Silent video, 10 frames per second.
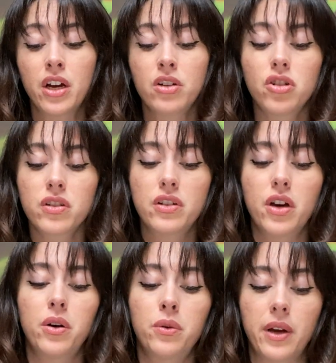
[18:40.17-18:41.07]
Just
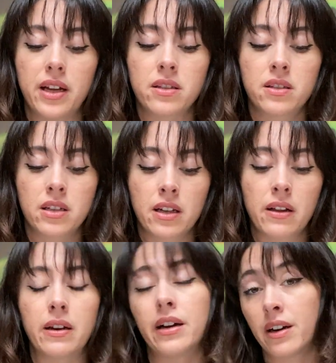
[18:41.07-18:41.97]
know it's to
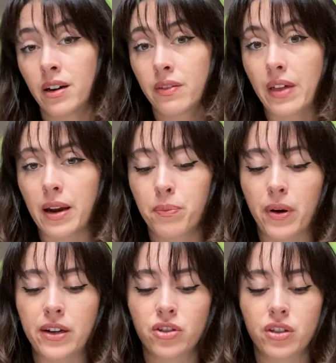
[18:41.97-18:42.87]
clear that
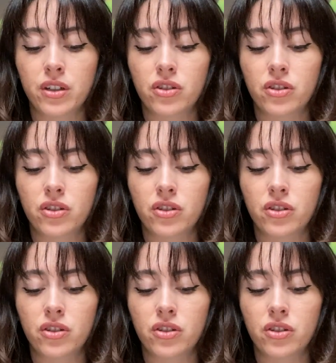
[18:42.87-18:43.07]
pressure.